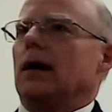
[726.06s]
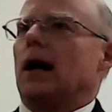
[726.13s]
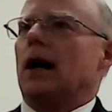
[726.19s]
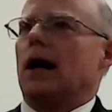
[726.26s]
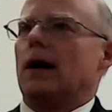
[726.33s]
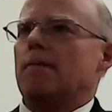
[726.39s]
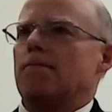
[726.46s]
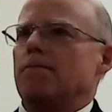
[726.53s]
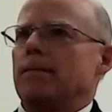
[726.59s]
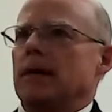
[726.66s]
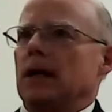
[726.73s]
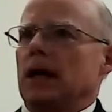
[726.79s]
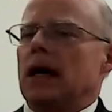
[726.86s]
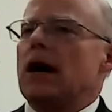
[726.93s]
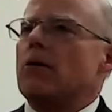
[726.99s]
Um,
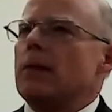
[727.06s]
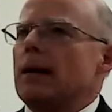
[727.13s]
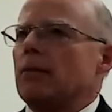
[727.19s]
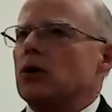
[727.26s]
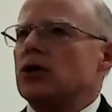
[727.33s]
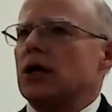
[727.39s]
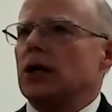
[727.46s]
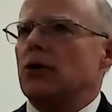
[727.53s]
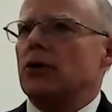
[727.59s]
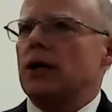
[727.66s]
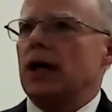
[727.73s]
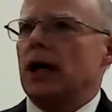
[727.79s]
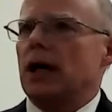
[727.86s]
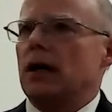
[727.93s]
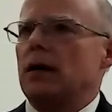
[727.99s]
and I remember as a little
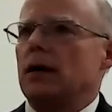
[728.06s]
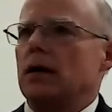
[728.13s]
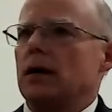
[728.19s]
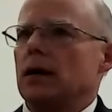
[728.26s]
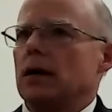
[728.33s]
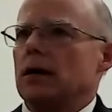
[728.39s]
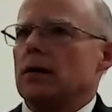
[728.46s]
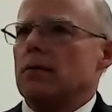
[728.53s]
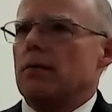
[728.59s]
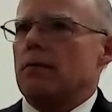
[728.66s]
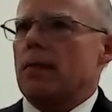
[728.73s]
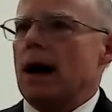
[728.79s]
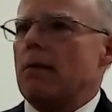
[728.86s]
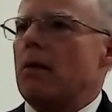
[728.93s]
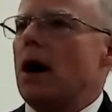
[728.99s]
kid,
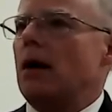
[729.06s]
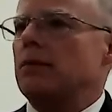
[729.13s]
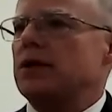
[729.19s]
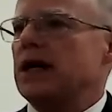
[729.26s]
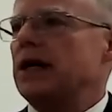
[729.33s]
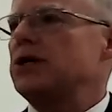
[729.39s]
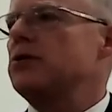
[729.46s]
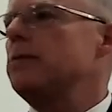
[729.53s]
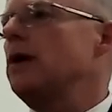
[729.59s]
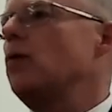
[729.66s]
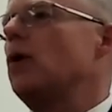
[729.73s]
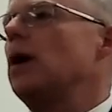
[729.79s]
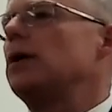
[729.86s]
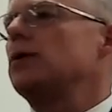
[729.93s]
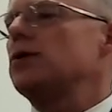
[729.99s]
my mom said to me
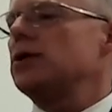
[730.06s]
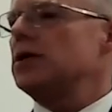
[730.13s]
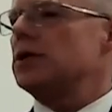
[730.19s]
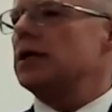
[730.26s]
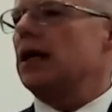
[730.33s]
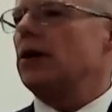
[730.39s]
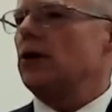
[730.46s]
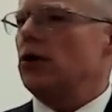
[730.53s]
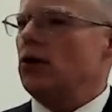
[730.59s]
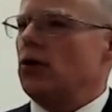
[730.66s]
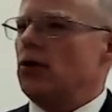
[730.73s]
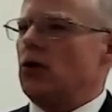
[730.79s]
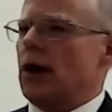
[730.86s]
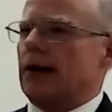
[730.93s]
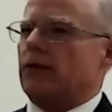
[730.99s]
once, she said, You,
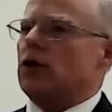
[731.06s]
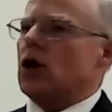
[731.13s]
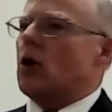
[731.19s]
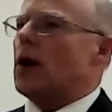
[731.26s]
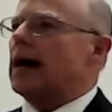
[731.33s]
you have no